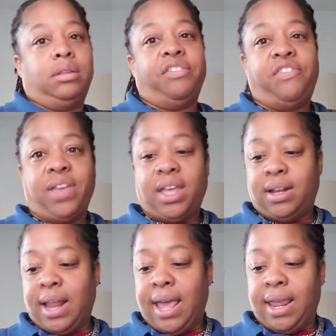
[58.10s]
the
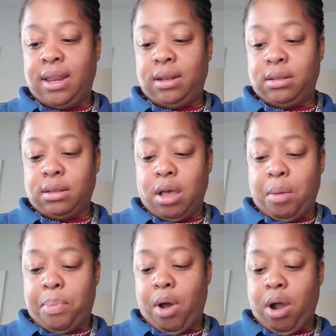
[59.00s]
fan light
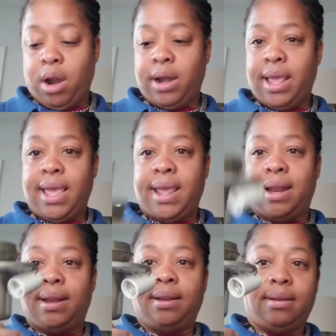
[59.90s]
apart
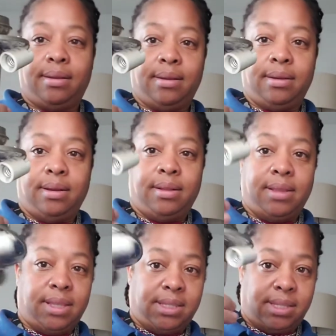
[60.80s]
and
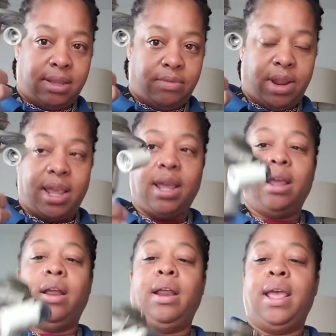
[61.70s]
this is it right
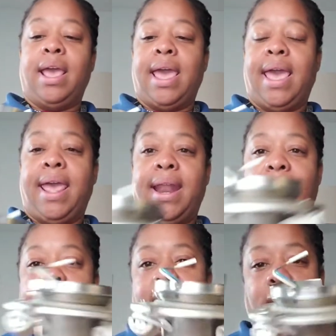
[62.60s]
here and
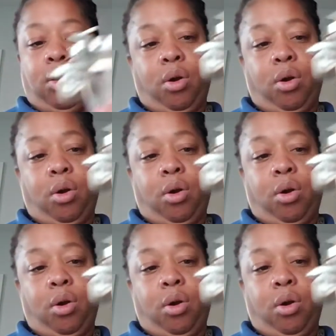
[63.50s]
I can